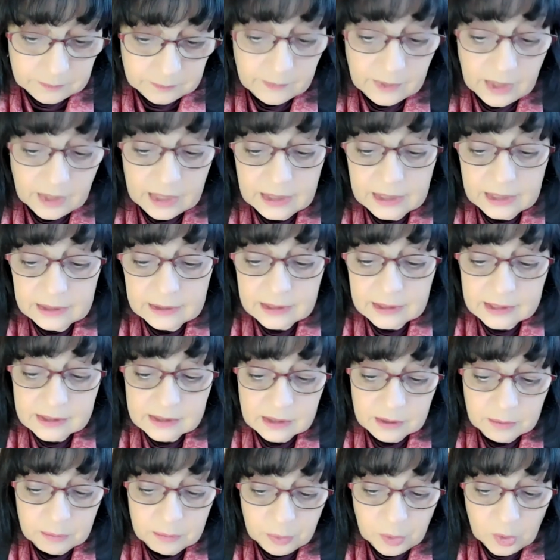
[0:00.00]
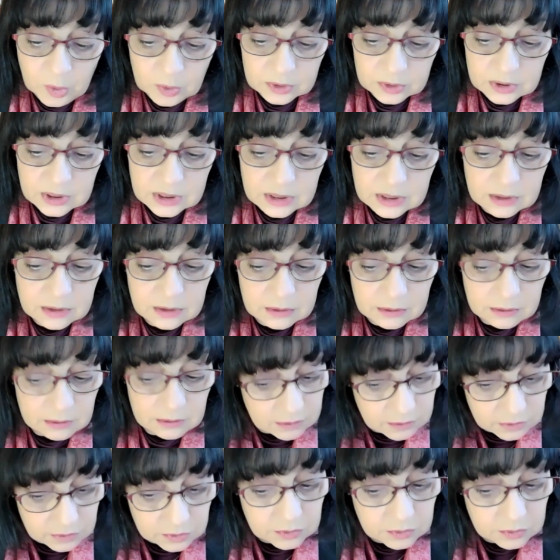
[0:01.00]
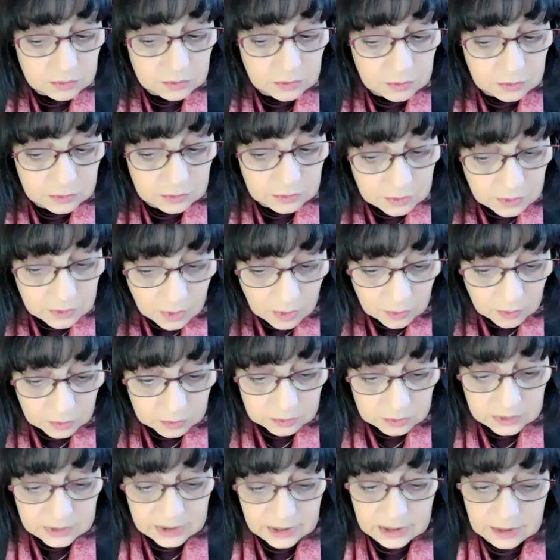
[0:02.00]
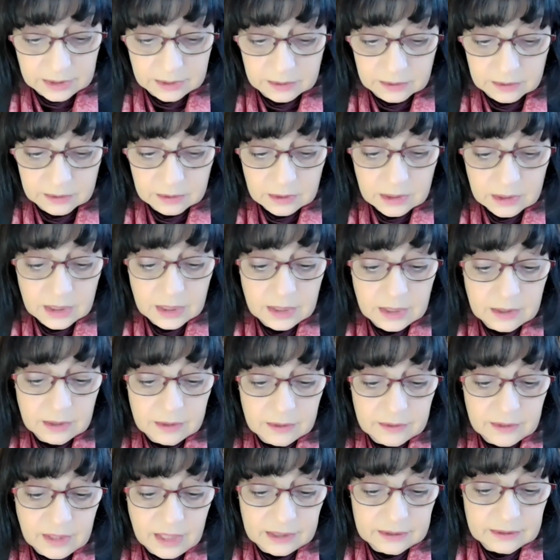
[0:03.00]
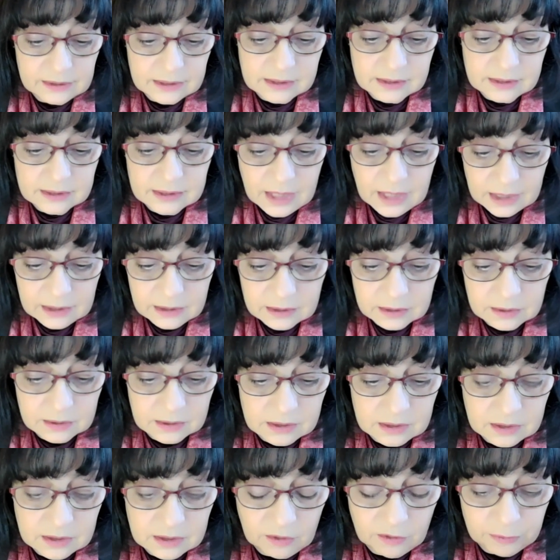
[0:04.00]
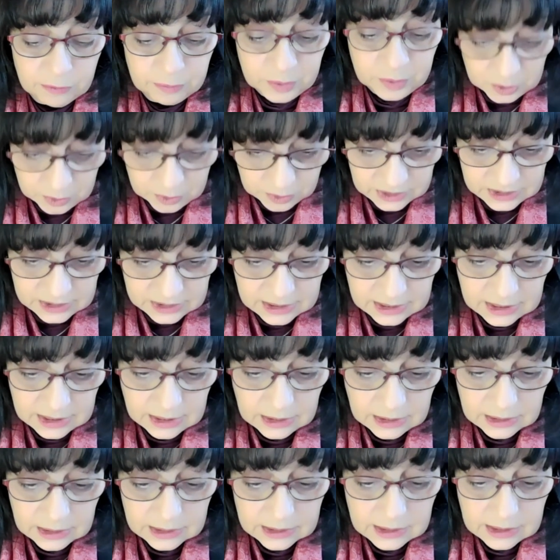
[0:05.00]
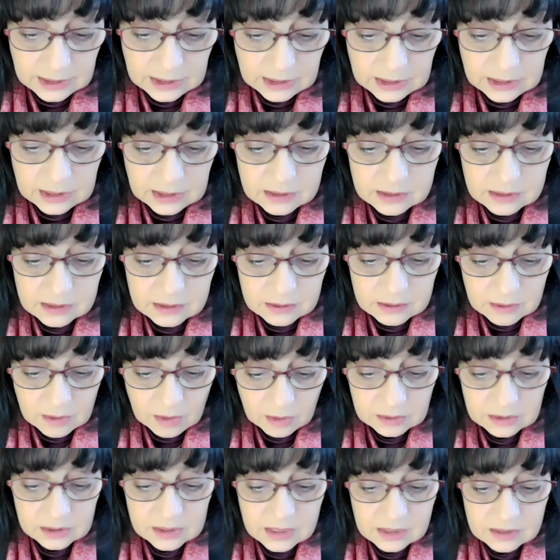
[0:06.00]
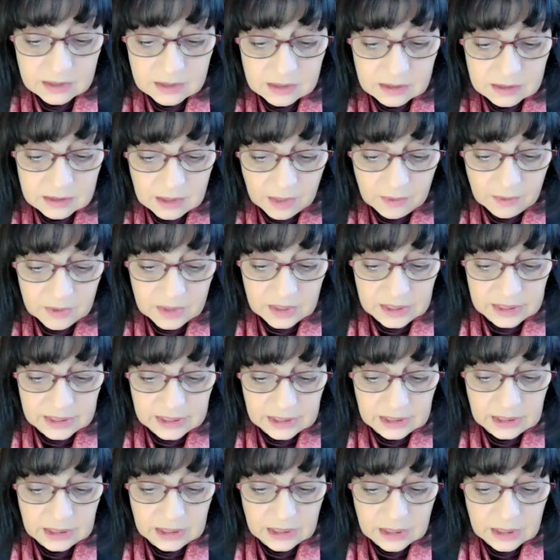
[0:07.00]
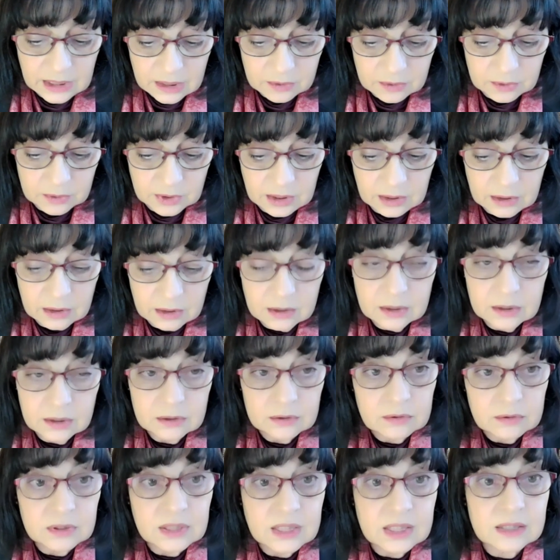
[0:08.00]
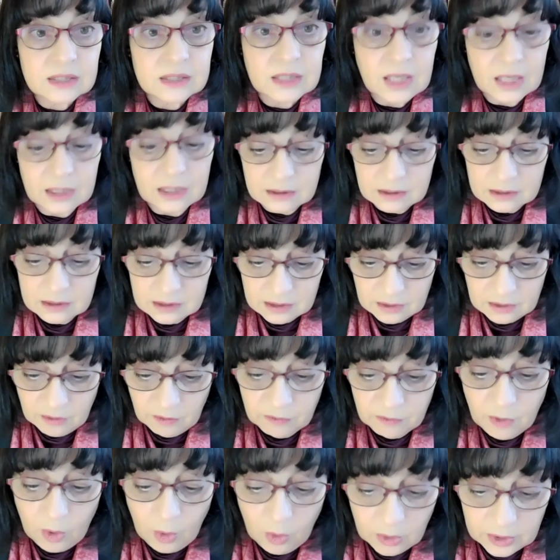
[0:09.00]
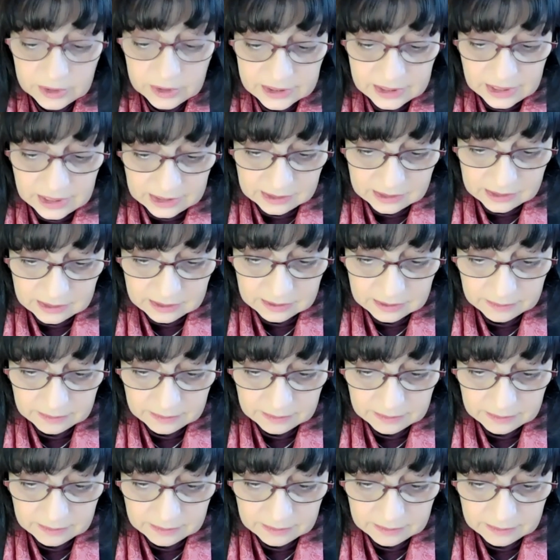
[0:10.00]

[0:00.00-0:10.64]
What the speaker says: It is important to note here that the status of purity is not necessarily equal to the status of holiness.